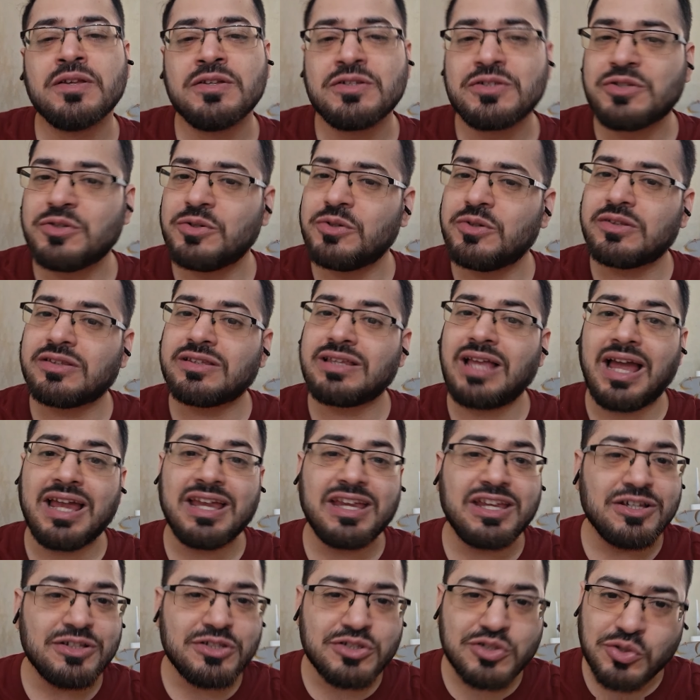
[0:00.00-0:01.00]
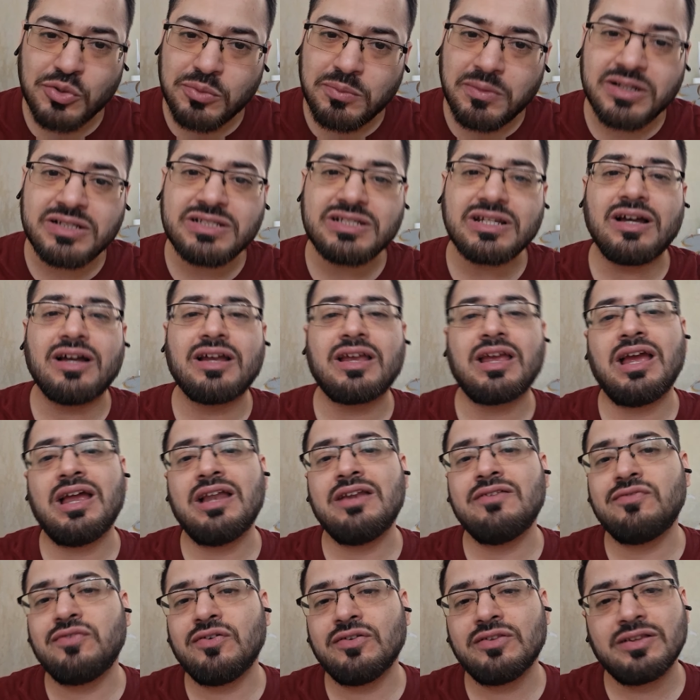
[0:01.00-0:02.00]
So thank you so much
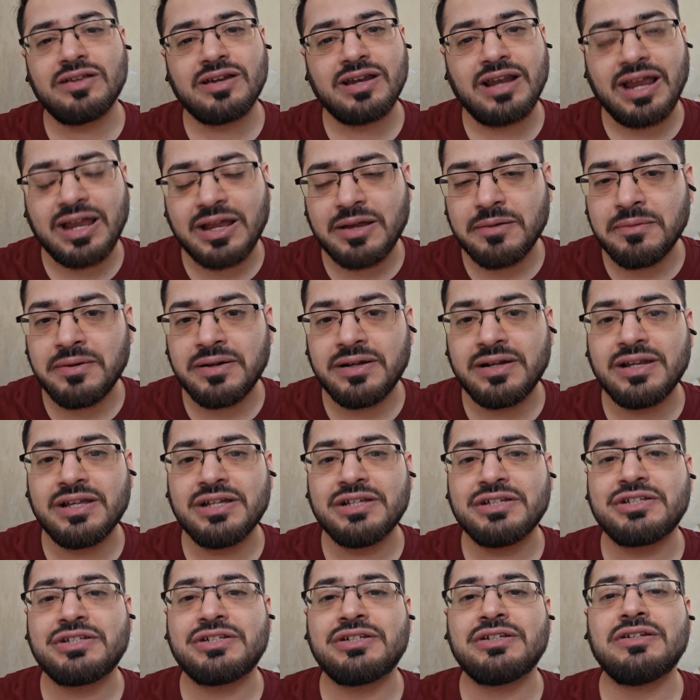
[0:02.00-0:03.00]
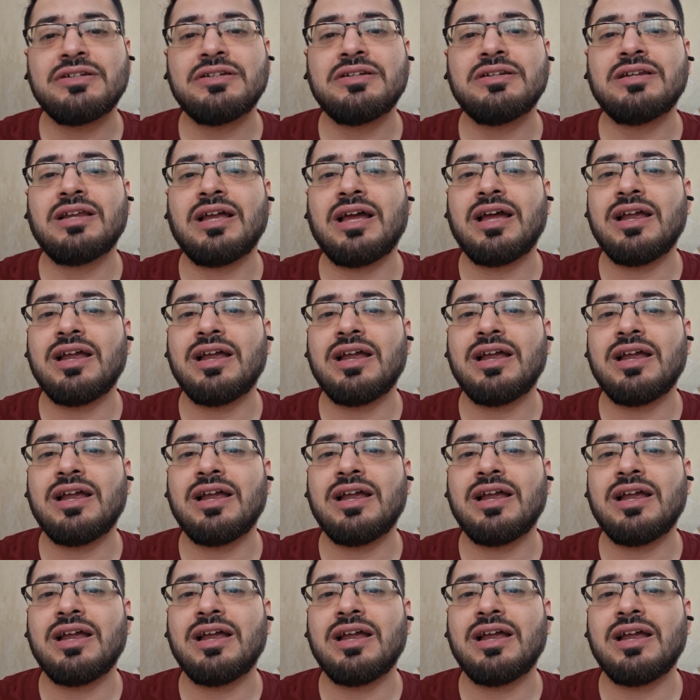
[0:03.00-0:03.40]
again for the recommendation.